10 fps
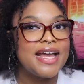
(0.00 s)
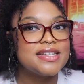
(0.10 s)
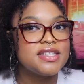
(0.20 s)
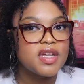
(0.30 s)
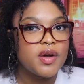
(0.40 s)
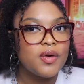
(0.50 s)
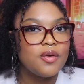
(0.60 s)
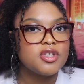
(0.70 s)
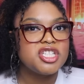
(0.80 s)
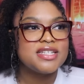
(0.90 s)
And
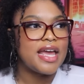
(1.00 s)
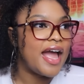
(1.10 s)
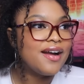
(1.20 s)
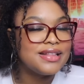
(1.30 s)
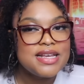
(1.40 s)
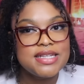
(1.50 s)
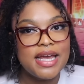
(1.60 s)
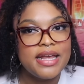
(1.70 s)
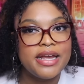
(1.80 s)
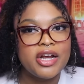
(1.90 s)
so she's like, how did this
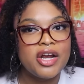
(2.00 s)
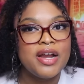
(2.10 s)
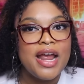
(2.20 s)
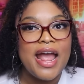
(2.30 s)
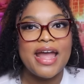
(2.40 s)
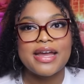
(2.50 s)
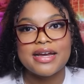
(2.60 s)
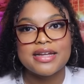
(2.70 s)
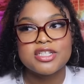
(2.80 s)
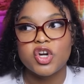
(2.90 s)
get here?
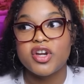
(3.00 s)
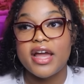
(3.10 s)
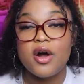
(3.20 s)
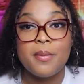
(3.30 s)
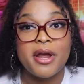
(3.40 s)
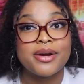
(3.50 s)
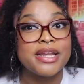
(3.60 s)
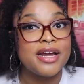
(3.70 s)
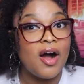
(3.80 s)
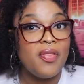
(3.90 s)
And Darnell
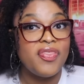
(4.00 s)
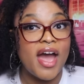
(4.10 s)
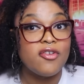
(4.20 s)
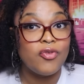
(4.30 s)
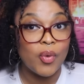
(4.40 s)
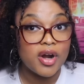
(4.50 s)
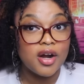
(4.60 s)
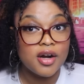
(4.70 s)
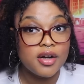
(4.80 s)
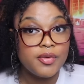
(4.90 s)
apparently got that for
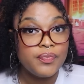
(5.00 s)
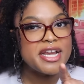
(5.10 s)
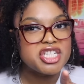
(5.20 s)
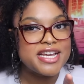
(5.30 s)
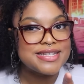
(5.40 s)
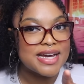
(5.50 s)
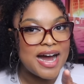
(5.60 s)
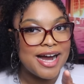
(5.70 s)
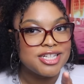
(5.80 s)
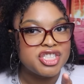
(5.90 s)
her, which is a
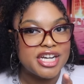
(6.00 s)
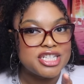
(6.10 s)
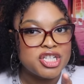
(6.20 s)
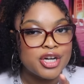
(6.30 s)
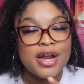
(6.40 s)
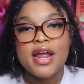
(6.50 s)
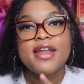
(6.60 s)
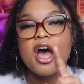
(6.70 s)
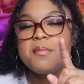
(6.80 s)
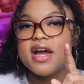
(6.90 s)
kind gesture.
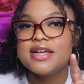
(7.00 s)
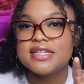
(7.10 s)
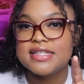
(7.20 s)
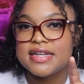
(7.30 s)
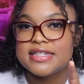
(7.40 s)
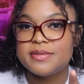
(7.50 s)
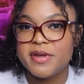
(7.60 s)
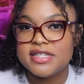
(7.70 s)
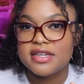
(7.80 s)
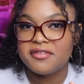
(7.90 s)
Not because it's an
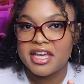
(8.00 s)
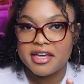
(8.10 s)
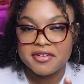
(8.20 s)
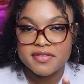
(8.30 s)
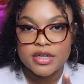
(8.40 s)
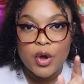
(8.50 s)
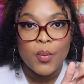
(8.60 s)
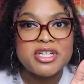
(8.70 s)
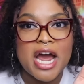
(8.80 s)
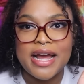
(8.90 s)
expensive gift,
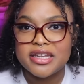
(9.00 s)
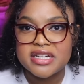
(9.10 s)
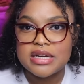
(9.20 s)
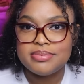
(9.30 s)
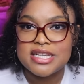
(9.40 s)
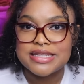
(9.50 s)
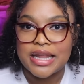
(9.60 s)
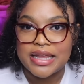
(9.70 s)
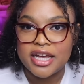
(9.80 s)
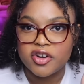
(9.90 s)
which I looked up these
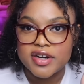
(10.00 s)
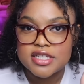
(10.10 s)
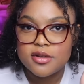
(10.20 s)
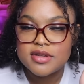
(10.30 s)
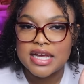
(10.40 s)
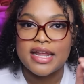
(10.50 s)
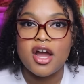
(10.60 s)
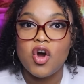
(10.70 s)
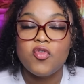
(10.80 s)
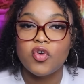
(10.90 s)
Lalique crystals and they
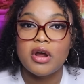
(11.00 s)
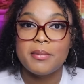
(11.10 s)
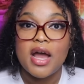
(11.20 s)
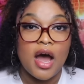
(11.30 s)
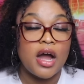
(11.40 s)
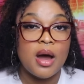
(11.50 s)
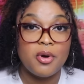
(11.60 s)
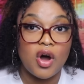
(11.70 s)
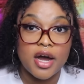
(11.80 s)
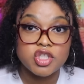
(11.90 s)
go from a
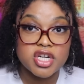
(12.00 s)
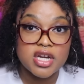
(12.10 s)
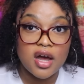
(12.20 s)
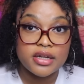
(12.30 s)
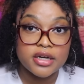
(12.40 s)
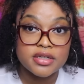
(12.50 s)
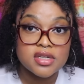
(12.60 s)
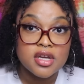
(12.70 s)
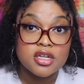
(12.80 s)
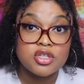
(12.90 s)
couple
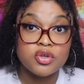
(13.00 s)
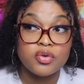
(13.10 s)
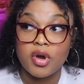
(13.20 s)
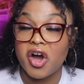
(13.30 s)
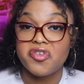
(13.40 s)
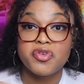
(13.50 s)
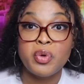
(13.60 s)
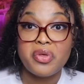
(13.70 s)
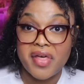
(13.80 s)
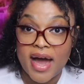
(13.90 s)
$100s to a
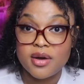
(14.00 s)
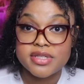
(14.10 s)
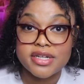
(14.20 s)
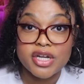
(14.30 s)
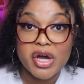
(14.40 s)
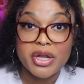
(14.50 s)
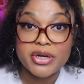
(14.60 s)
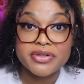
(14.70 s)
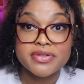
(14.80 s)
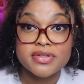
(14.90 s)
few
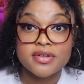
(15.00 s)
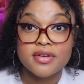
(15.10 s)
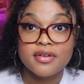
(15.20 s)
$1,000s.